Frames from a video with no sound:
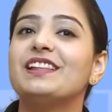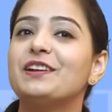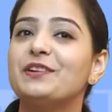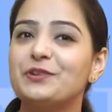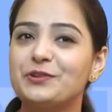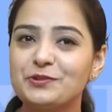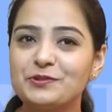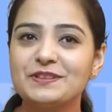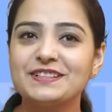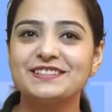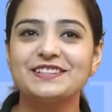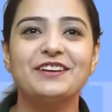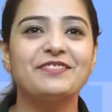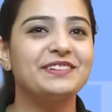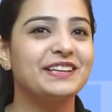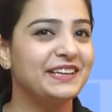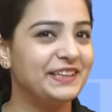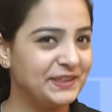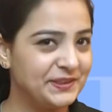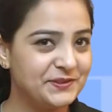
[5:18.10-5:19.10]
the rules of
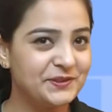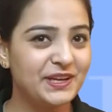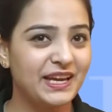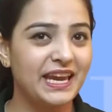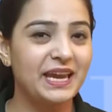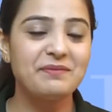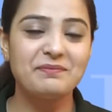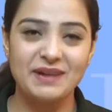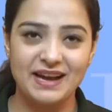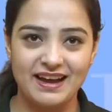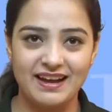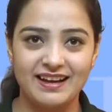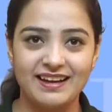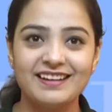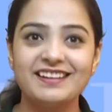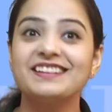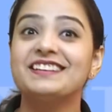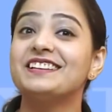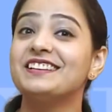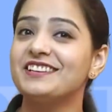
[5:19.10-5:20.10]
the new game are
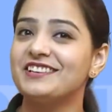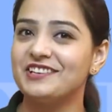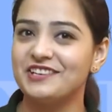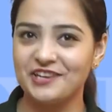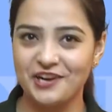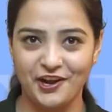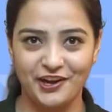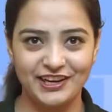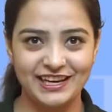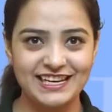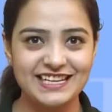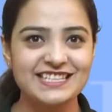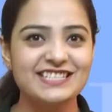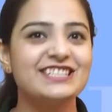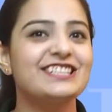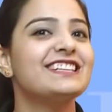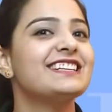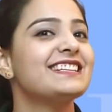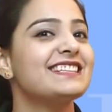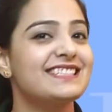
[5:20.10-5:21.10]

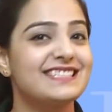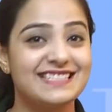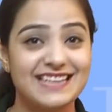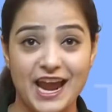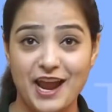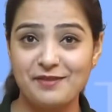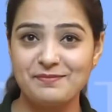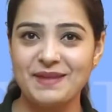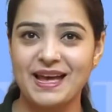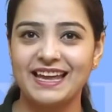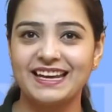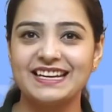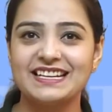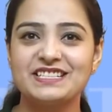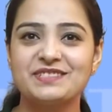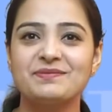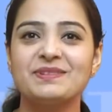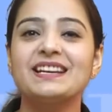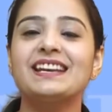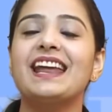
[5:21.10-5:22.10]
knowledge, time
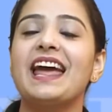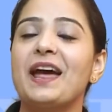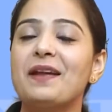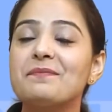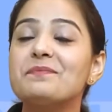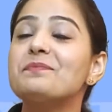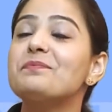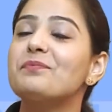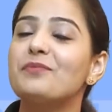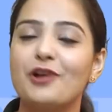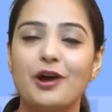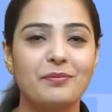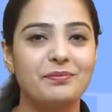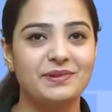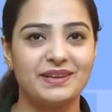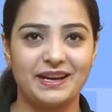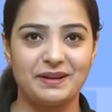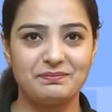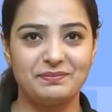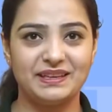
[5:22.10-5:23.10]
management and proper
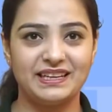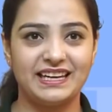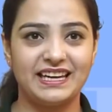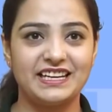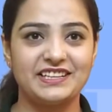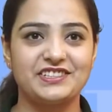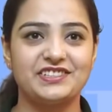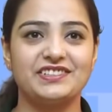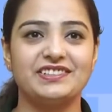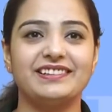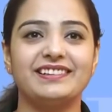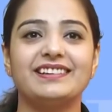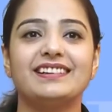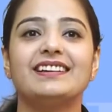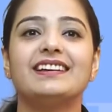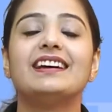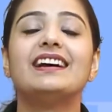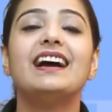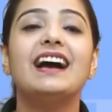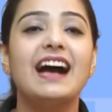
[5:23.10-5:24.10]
application.
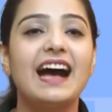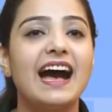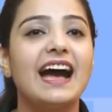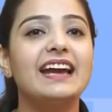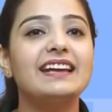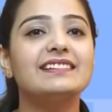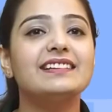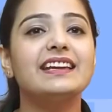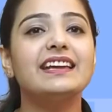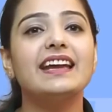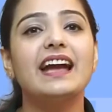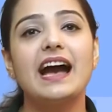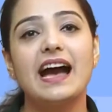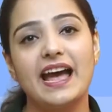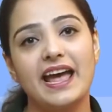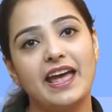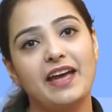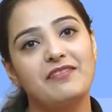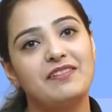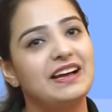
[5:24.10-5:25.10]
I think I
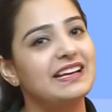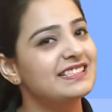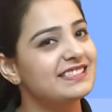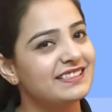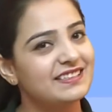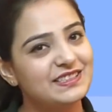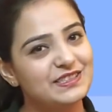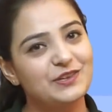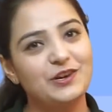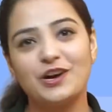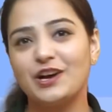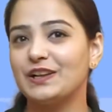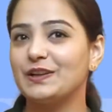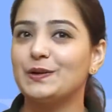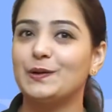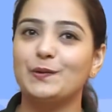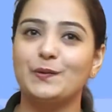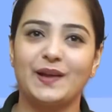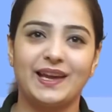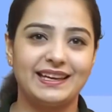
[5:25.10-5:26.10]
have answered all your
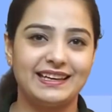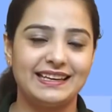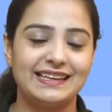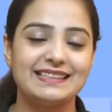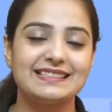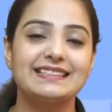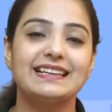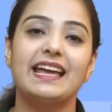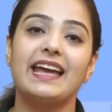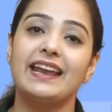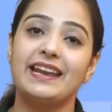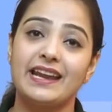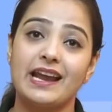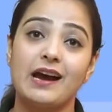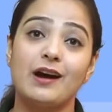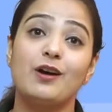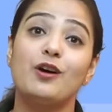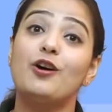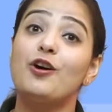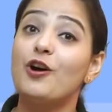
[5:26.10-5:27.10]
queries, and
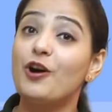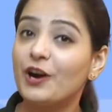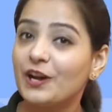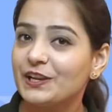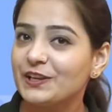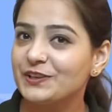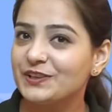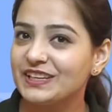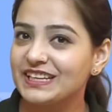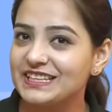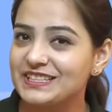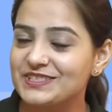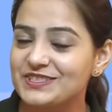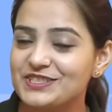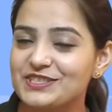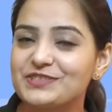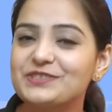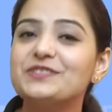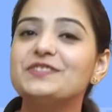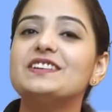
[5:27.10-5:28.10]
now all you need to
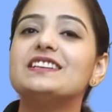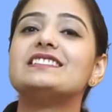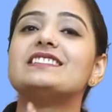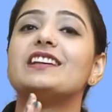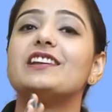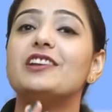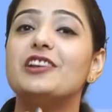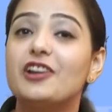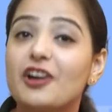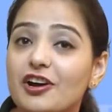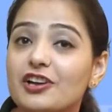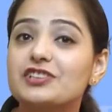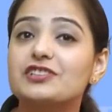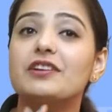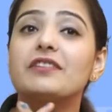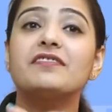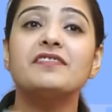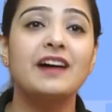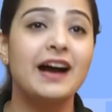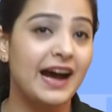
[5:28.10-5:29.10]
do is a lot
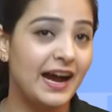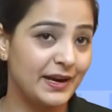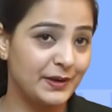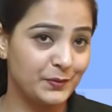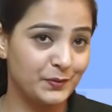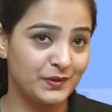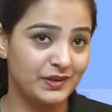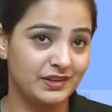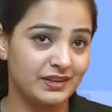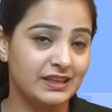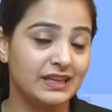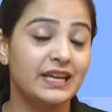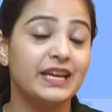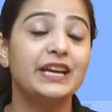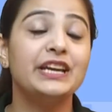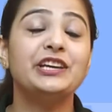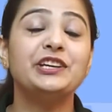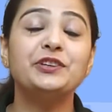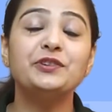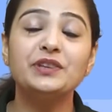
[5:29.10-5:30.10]
of hard work.
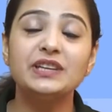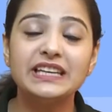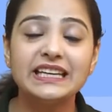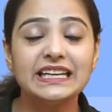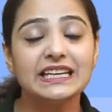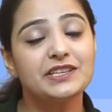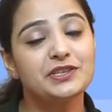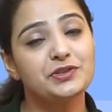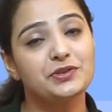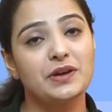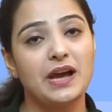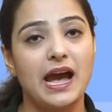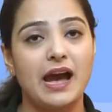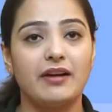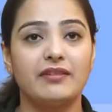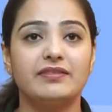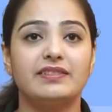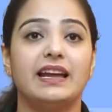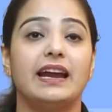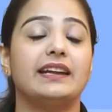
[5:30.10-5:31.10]
You need to
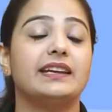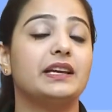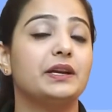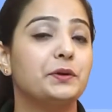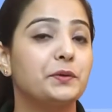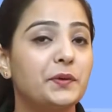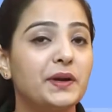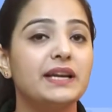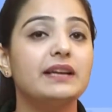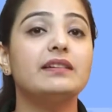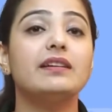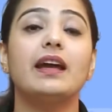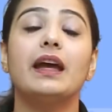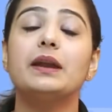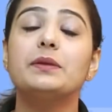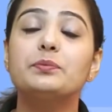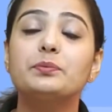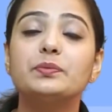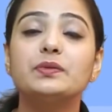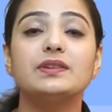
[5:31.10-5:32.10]
have that grit
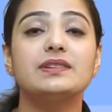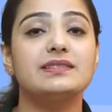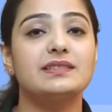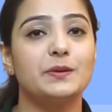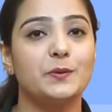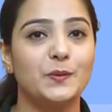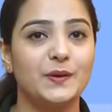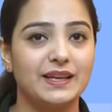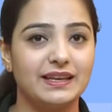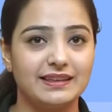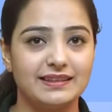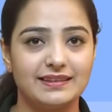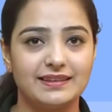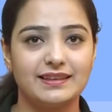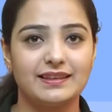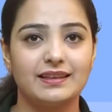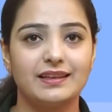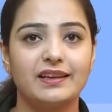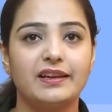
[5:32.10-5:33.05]
and perseverance.